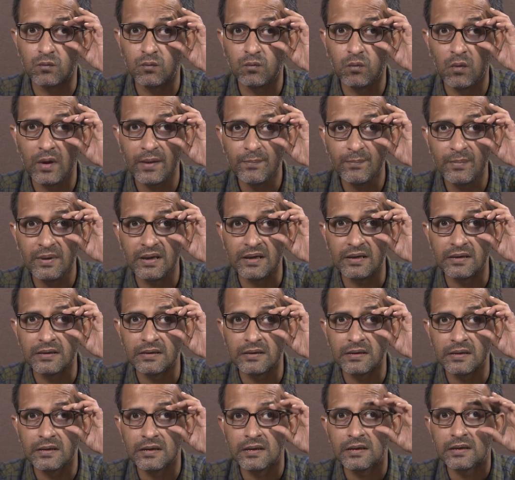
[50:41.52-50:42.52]

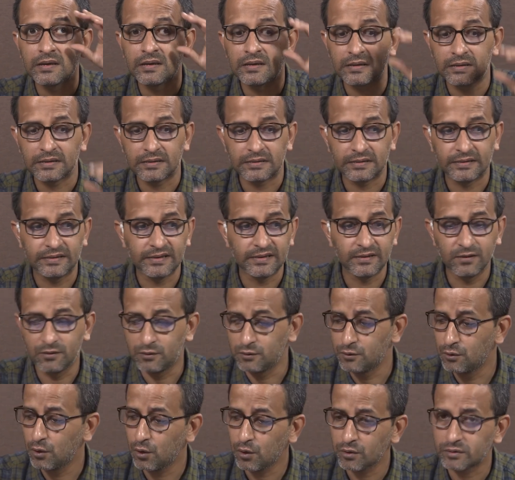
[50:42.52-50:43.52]
Weber
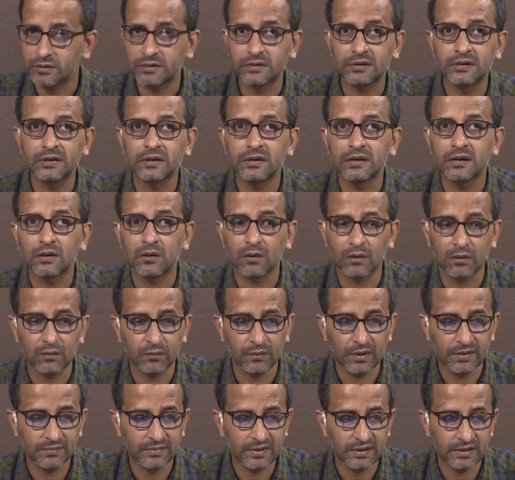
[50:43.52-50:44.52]
did not
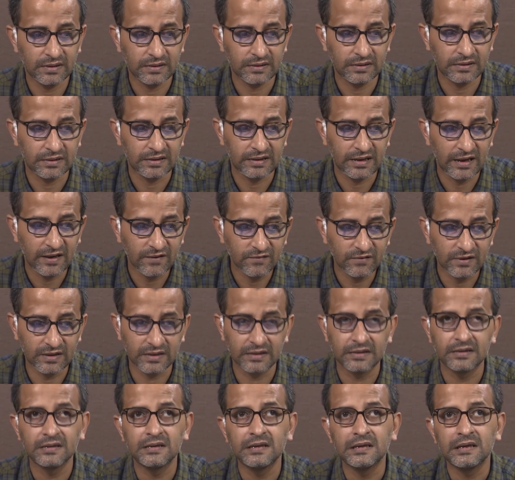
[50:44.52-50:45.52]
or Weber
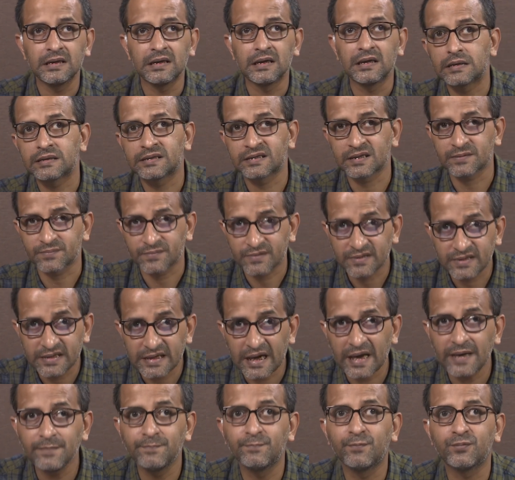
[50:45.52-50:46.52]
never
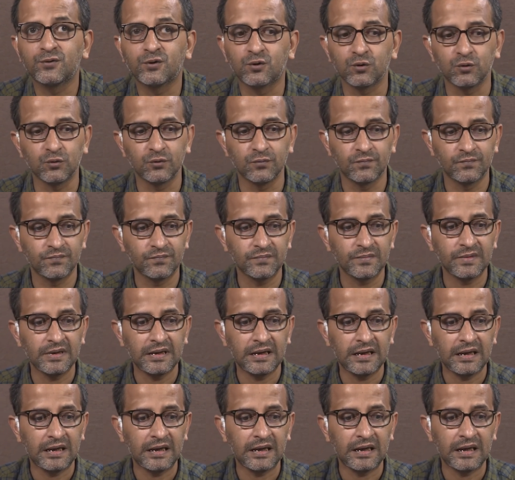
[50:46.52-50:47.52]
subscribe to
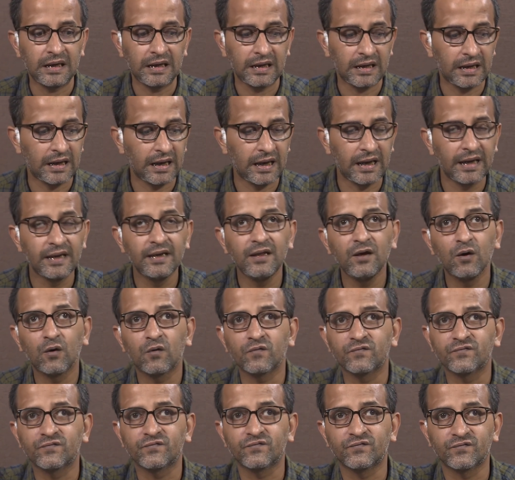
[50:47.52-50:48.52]
any
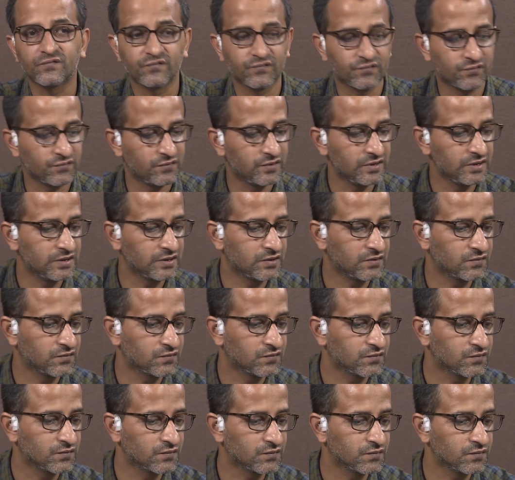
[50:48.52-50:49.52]
of
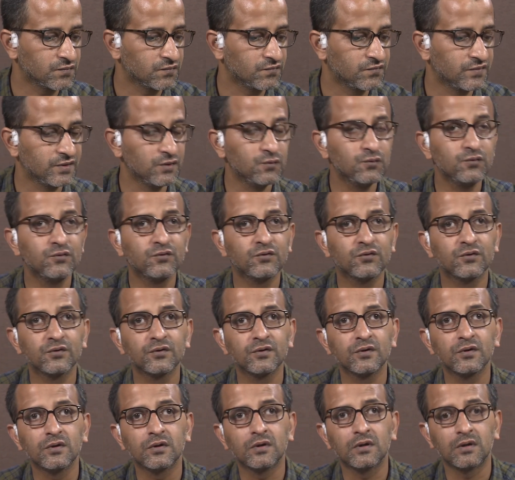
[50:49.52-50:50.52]
these views,
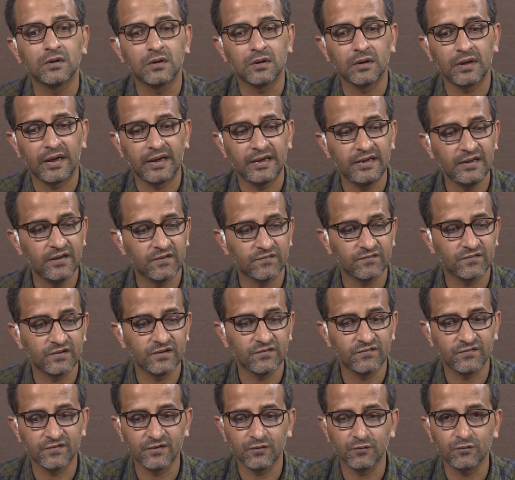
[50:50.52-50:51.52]
uh, any of
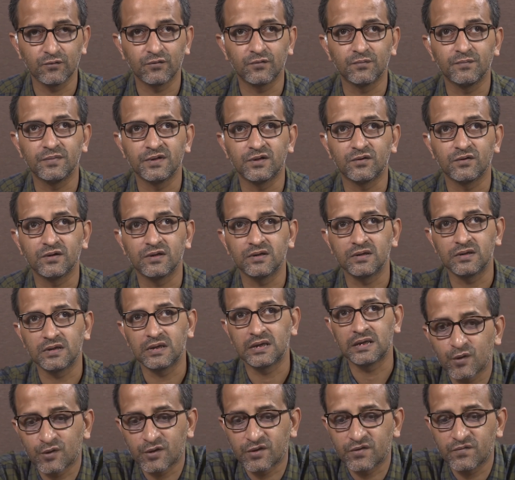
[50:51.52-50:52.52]
the views between
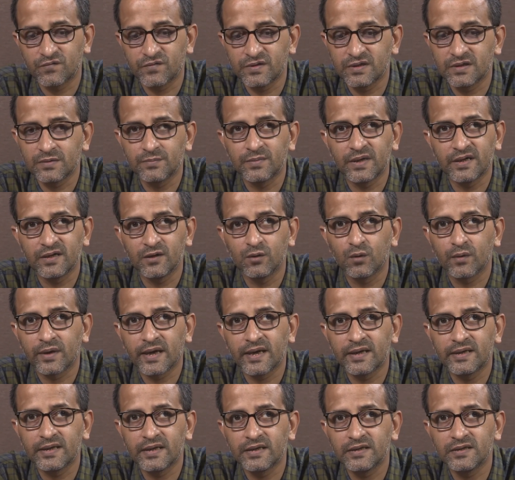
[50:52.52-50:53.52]
positivism and
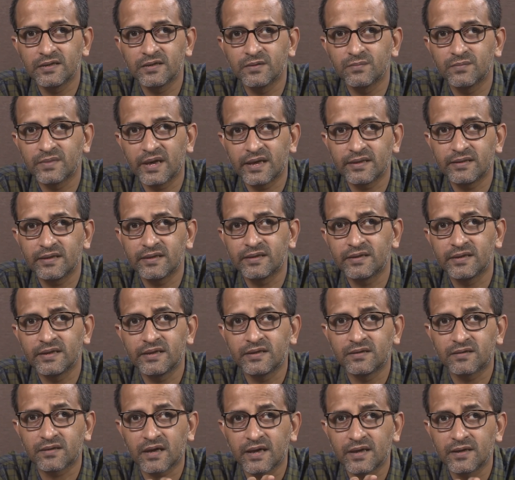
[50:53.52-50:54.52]
neo-Kantianism rather
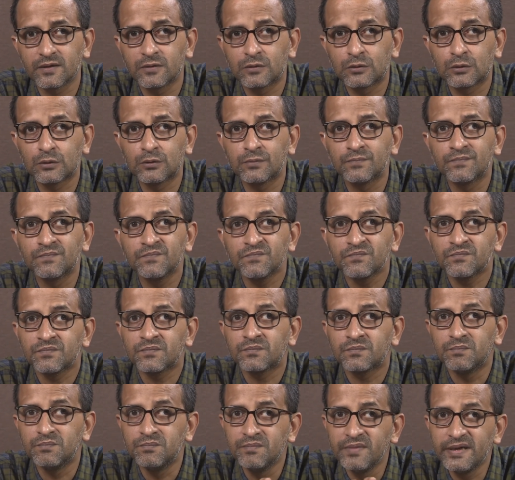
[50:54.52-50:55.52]
he tried to
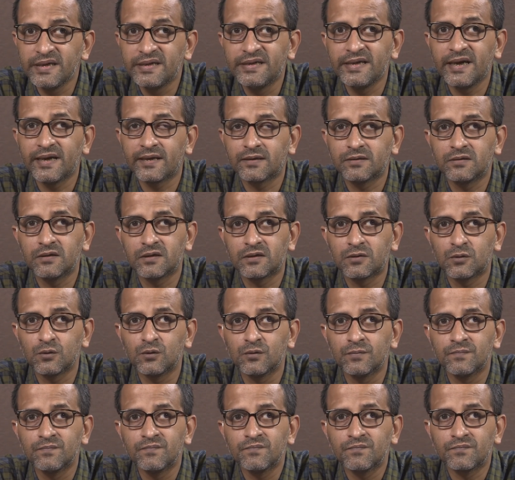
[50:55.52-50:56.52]
mediate the
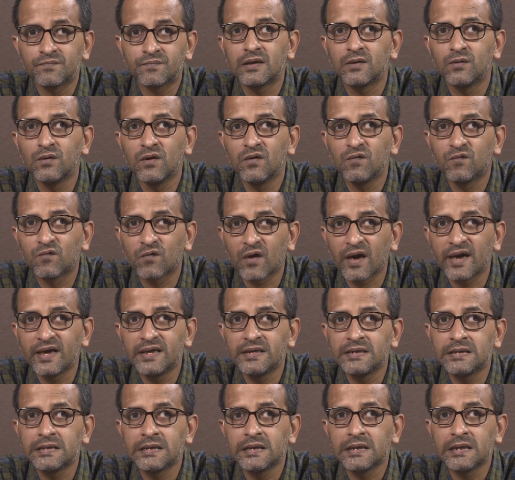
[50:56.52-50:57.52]
two. You will
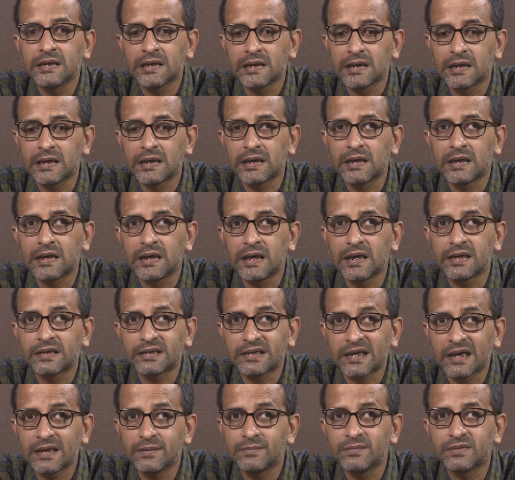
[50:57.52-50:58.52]
find uh,
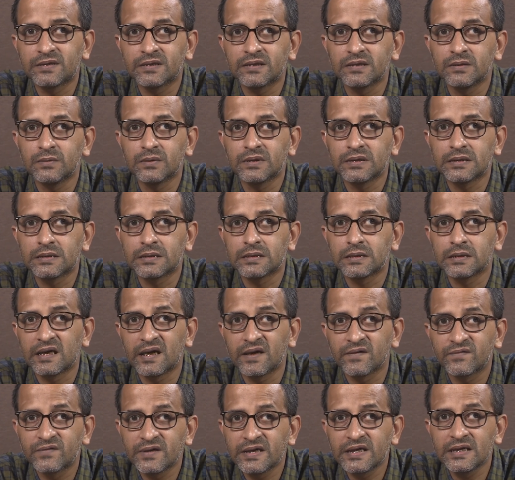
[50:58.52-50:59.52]
at times he was uh,
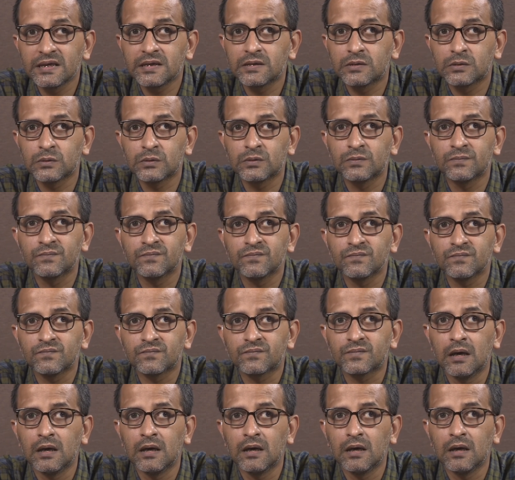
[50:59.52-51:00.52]
referring to
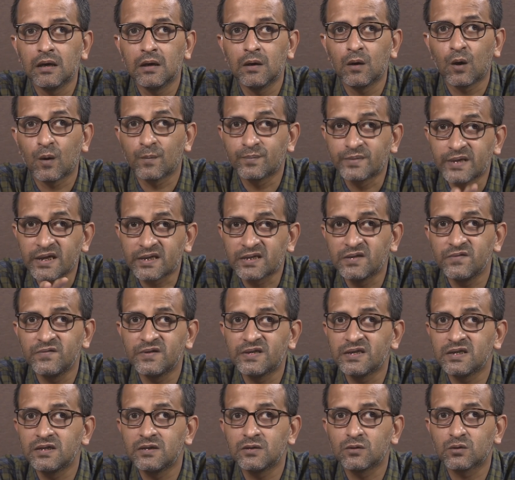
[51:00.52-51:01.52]
uh,
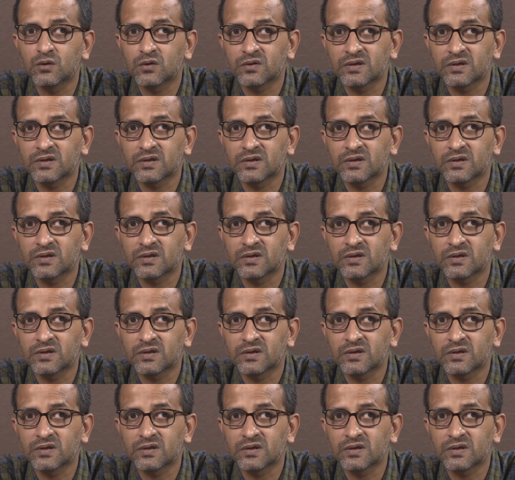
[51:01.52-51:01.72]
objectivity in